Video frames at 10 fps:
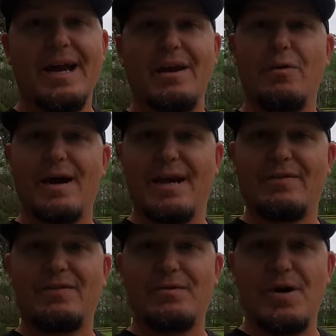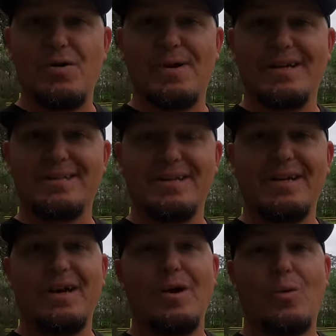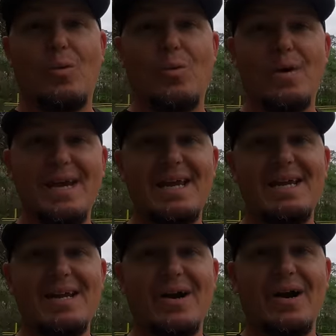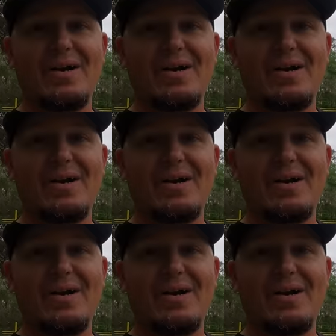And right now, for the moment, we